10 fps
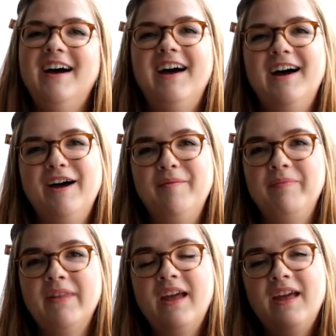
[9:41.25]

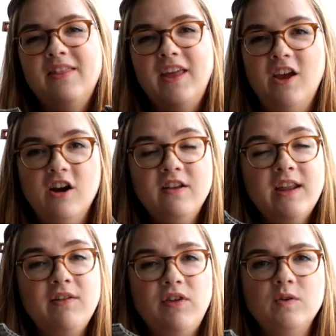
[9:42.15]
Um, the yarn that
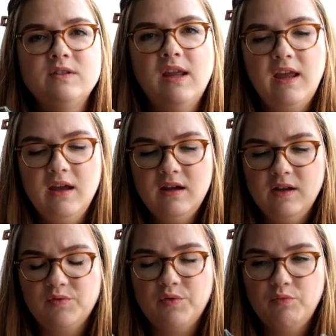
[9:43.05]
I've used here
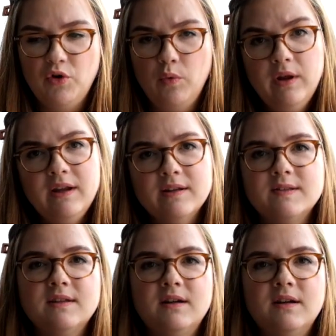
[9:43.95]
is from Rowan. It's
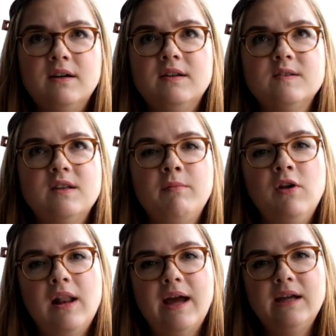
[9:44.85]
the
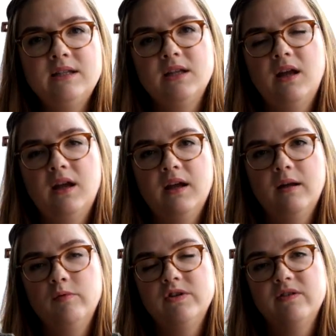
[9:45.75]
Summerlite, uh,
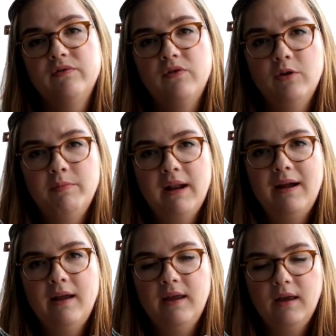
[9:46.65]
which is a four
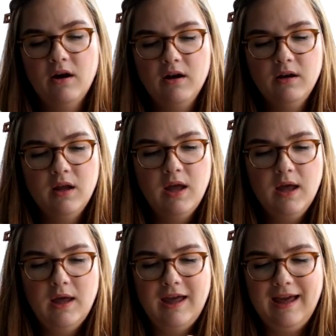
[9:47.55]
ply yarn.
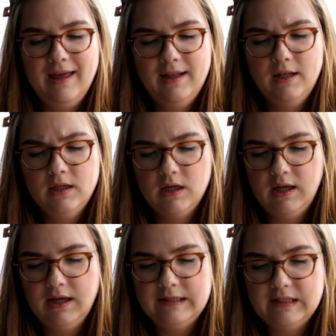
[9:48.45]
And
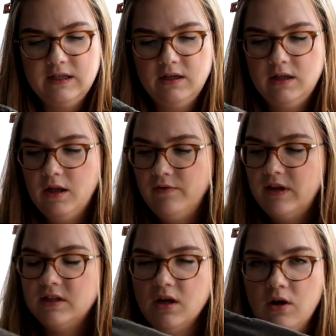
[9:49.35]
it's a lovely
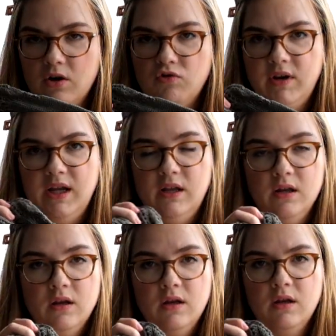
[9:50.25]
dark green
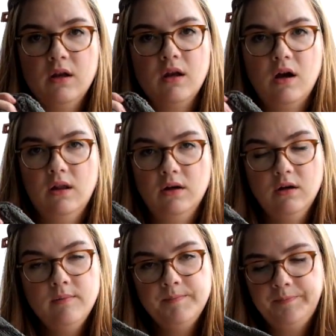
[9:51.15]
color